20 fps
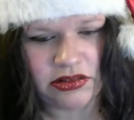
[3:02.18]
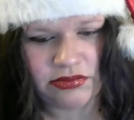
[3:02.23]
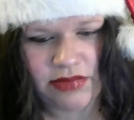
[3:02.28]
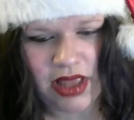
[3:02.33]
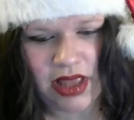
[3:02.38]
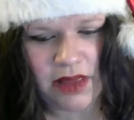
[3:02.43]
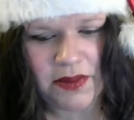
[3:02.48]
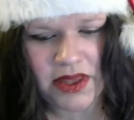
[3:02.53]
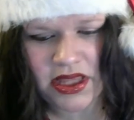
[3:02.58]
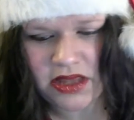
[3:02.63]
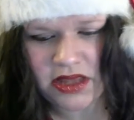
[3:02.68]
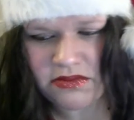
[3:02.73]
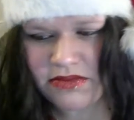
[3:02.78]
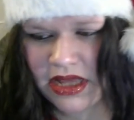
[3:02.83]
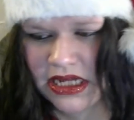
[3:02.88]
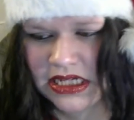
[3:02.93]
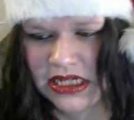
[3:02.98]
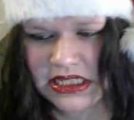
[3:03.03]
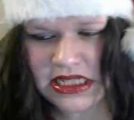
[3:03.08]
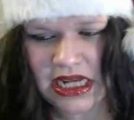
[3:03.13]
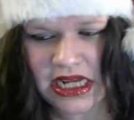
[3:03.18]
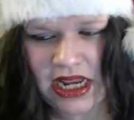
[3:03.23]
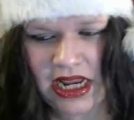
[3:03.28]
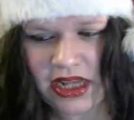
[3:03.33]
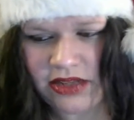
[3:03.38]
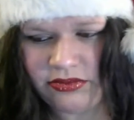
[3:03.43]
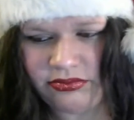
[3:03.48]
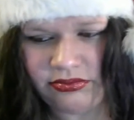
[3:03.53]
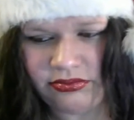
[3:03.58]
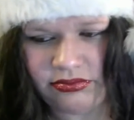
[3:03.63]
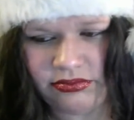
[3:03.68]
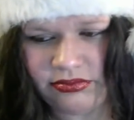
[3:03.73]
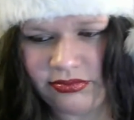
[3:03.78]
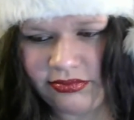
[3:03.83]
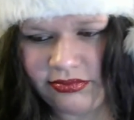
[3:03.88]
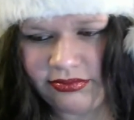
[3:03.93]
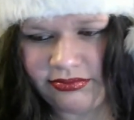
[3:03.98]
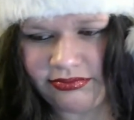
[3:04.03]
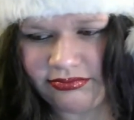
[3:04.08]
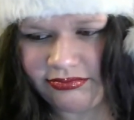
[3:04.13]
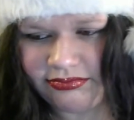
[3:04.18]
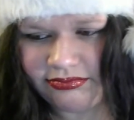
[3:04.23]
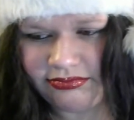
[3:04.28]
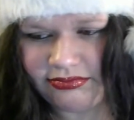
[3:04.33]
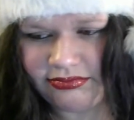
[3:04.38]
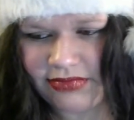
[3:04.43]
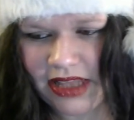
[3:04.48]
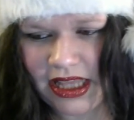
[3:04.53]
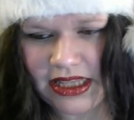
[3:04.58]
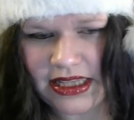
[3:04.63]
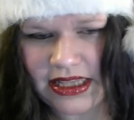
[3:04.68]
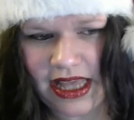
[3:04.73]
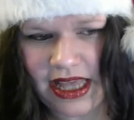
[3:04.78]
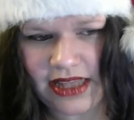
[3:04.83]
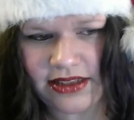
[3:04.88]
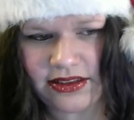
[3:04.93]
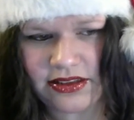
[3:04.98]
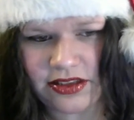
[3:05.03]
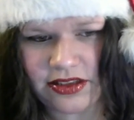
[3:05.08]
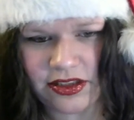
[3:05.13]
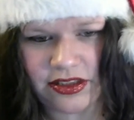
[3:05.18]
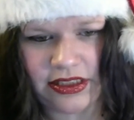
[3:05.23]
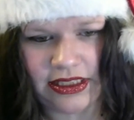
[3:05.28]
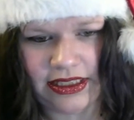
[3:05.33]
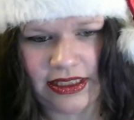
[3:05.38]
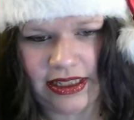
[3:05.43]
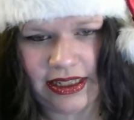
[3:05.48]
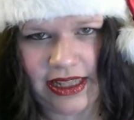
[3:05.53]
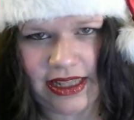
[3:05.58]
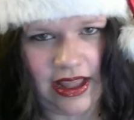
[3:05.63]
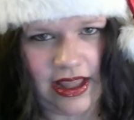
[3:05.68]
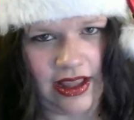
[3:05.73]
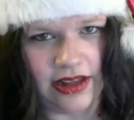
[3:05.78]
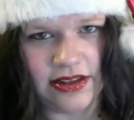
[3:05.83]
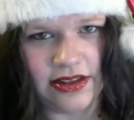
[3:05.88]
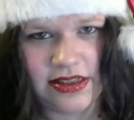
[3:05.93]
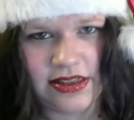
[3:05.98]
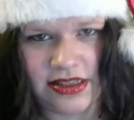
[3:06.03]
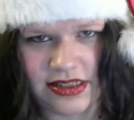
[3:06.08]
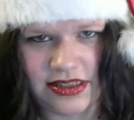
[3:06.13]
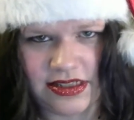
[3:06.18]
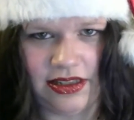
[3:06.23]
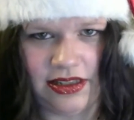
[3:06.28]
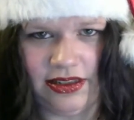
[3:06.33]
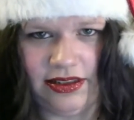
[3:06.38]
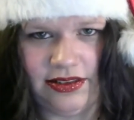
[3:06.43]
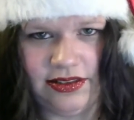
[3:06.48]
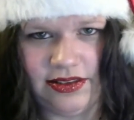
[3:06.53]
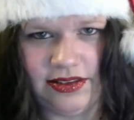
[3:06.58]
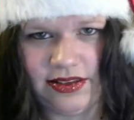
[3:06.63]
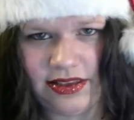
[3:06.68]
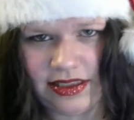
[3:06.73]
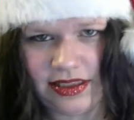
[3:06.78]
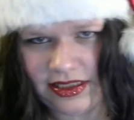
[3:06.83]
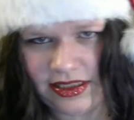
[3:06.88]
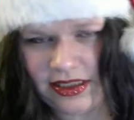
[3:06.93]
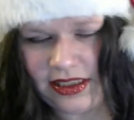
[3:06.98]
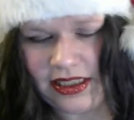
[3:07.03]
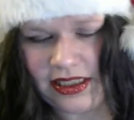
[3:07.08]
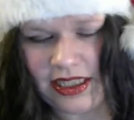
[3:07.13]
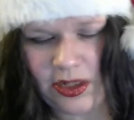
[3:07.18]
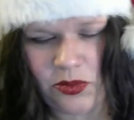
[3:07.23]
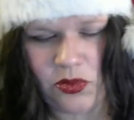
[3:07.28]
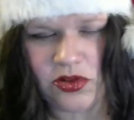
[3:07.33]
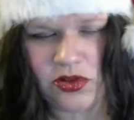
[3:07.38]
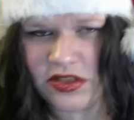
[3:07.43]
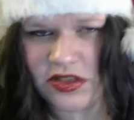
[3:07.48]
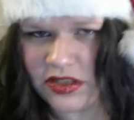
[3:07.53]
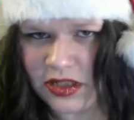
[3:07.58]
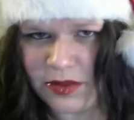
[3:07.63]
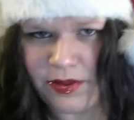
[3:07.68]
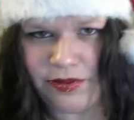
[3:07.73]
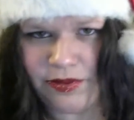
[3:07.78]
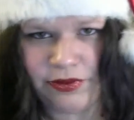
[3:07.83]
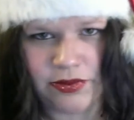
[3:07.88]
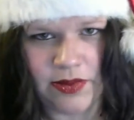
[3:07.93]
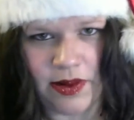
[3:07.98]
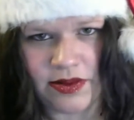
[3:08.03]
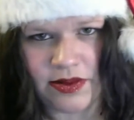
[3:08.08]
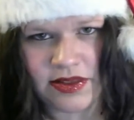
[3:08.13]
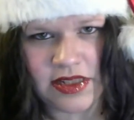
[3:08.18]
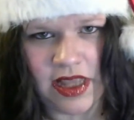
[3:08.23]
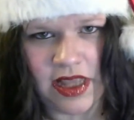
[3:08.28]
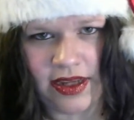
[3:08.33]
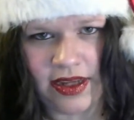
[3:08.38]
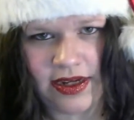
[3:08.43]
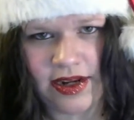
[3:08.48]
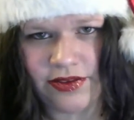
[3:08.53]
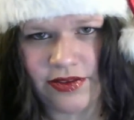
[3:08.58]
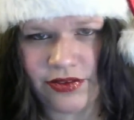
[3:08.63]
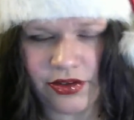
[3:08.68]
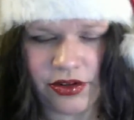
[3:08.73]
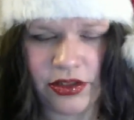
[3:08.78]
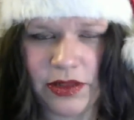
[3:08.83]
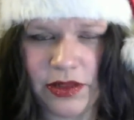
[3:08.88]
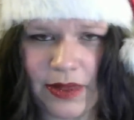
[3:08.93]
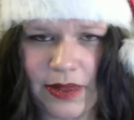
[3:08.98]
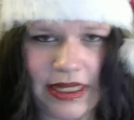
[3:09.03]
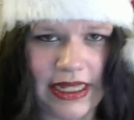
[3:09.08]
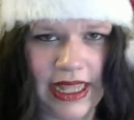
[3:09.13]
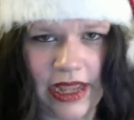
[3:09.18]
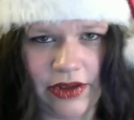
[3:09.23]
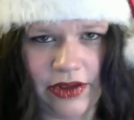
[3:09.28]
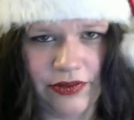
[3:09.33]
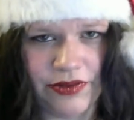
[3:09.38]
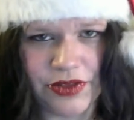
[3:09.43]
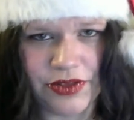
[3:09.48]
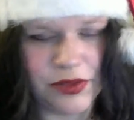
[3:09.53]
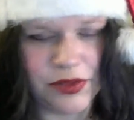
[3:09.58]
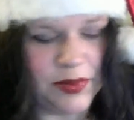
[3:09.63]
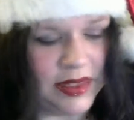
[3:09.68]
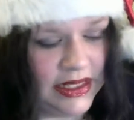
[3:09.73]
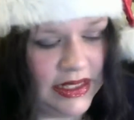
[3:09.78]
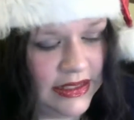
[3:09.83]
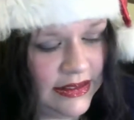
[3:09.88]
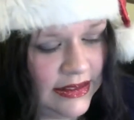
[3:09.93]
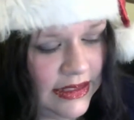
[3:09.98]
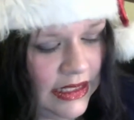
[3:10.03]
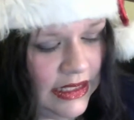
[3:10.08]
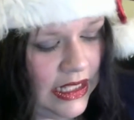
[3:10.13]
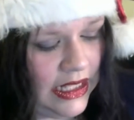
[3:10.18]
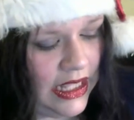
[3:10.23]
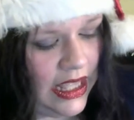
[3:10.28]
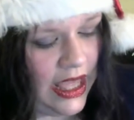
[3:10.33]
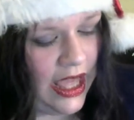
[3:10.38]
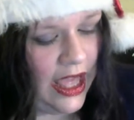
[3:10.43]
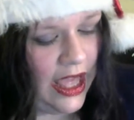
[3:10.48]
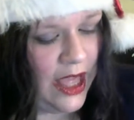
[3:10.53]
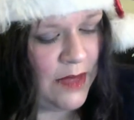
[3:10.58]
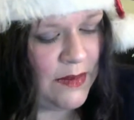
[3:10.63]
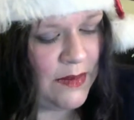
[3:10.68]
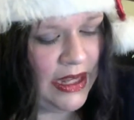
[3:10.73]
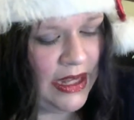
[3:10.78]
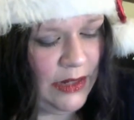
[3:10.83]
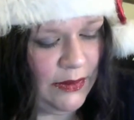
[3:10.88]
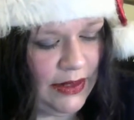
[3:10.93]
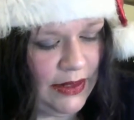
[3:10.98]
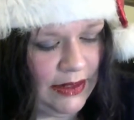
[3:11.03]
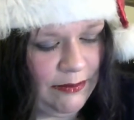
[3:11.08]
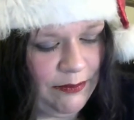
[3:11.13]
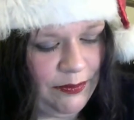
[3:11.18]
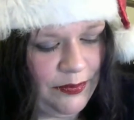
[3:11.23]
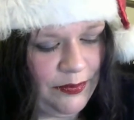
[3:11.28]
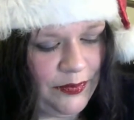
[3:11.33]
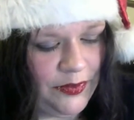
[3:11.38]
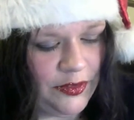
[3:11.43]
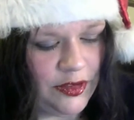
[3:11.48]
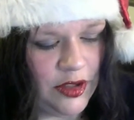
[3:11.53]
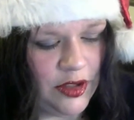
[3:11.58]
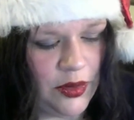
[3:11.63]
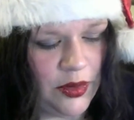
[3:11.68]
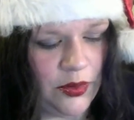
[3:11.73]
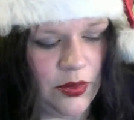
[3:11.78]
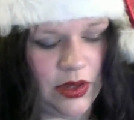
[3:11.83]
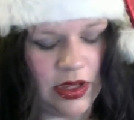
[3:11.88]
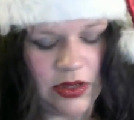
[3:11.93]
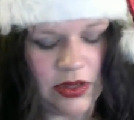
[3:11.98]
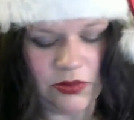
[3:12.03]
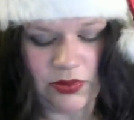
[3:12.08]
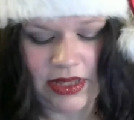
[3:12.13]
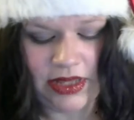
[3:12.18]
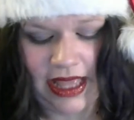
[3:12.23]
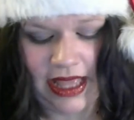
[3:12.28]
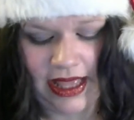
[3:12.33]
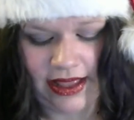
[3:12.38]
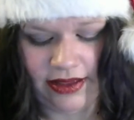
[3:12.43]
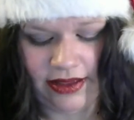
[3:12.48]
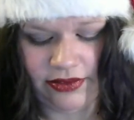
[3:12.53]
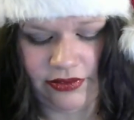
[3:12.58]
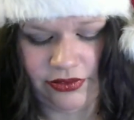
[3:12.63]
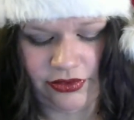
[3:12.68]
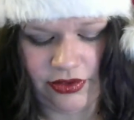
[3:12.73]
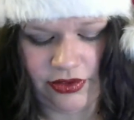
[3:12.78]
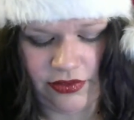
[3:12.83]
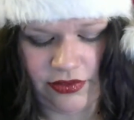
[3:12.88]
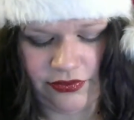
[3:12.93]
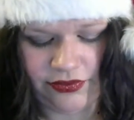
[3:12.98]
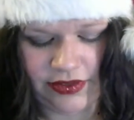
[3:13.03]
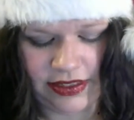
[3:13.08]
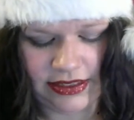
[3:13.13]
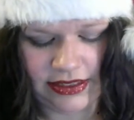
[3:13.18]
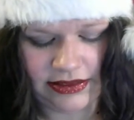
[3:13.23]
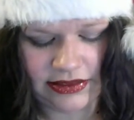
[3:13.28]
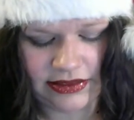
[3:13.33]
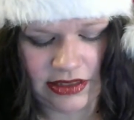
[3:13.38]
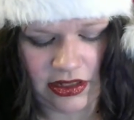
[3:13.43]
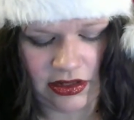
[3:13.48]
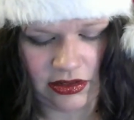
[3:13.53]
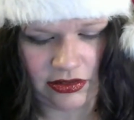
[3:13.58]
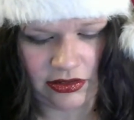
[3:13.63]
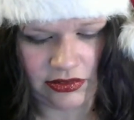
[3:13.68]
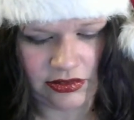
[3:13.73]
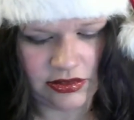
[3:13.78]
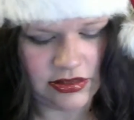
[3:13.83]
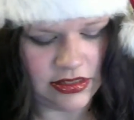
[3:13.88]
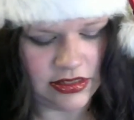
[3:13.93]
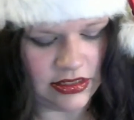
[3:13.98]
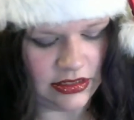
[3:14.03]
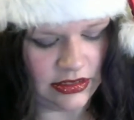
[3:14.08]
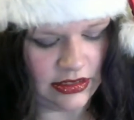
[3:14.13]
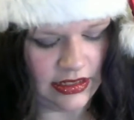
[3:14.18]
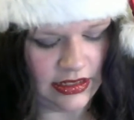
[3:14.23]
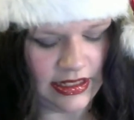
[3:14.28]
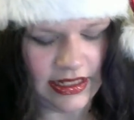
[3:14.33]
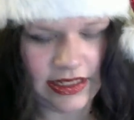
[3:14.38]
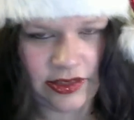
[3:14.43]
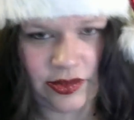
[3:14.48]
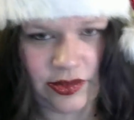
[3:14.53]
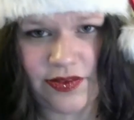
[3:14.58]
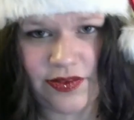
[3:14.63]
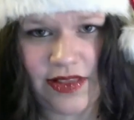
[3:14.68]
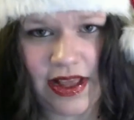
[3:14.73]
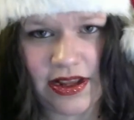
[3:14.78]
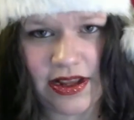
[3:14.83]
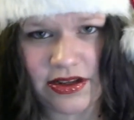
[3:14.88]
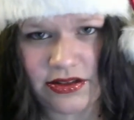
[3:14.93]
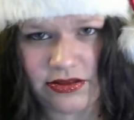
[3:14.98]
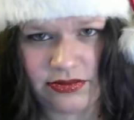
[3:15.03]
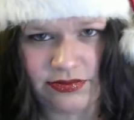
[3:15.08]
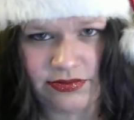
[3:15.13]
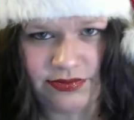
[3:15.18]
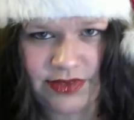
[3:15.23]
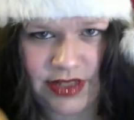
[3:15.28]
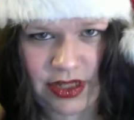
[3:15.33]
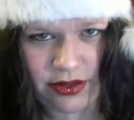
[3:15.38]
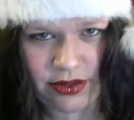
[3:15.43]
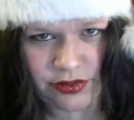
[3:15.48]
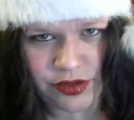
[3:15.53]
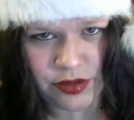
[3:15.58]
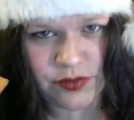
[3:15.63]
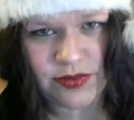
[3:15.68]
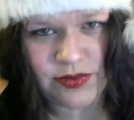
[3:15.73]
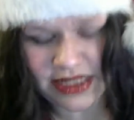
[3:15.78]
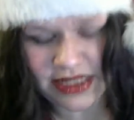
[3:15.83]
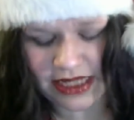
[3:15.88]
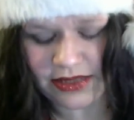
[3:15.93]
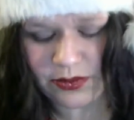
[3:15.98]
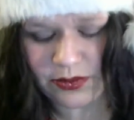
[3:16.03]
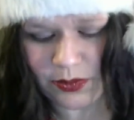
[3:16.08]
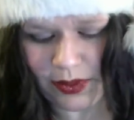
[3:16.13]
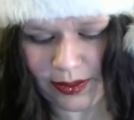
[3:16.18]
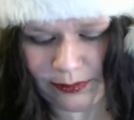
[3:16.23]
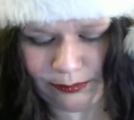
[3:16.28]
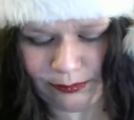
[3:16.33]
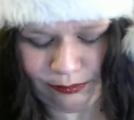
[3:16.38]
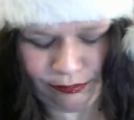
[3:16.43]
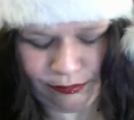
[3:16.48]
maybe meditate, and then suddenly a cat decides it wants to come in from outside after only being out for 2 minutes. Anyway, so we have the first card. So if that video jumps, that's why.